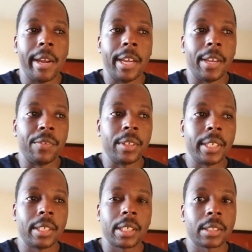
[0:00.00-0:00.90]
if you need
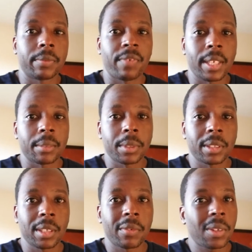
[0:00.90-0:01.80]
to find some good
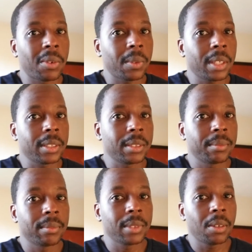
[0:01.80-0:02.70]
stuff, go to Ross,
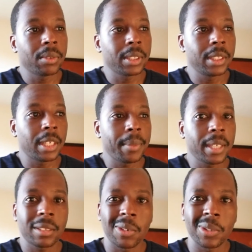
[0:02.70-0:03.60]
go to TJ
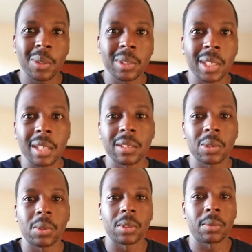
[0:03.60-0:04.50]
Maxx, go to those kinds of
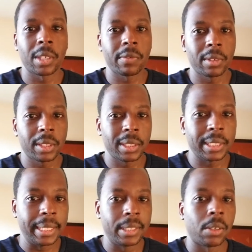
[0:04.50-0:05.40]
stores, whatever it is
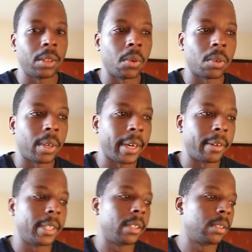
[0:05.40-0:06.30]
in your local
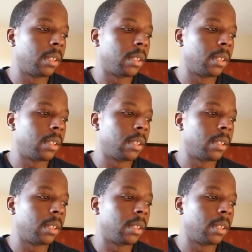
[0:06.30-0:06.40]
area.